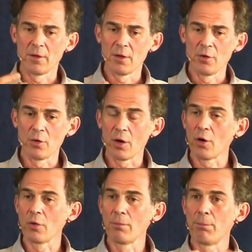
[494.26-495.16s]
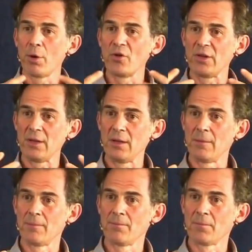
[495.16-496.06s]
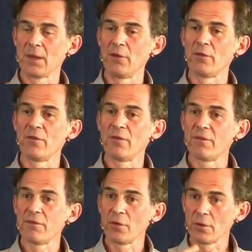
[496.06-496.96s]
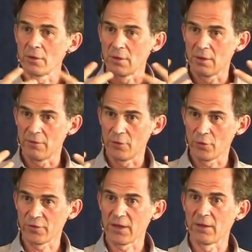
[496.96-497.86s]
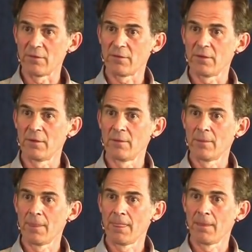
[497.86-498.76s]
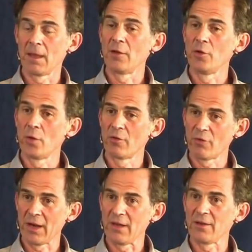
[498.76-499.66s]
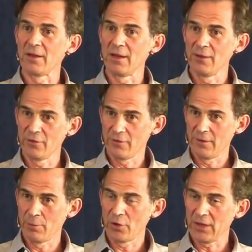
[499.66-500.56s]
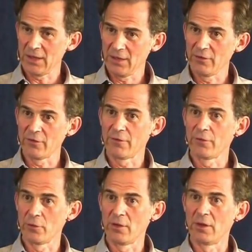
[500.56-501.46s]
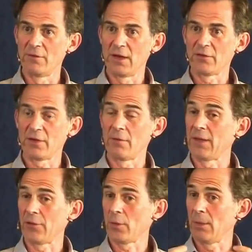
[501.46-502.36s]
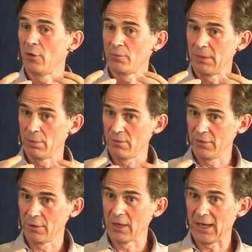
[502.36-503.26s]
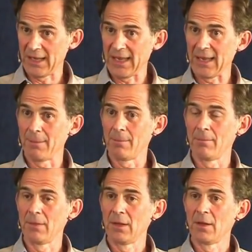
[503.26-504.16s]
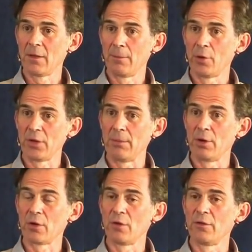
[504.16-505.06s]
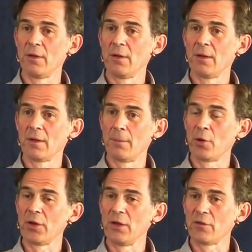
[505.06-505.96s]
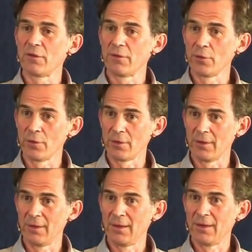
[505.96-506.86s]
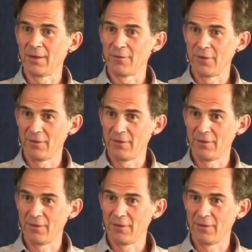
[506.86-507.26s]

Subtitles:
your whole body is full of yourself. And you are right. It is, the body is full of ourself. That's why most people feel, I am the body, because the body is full of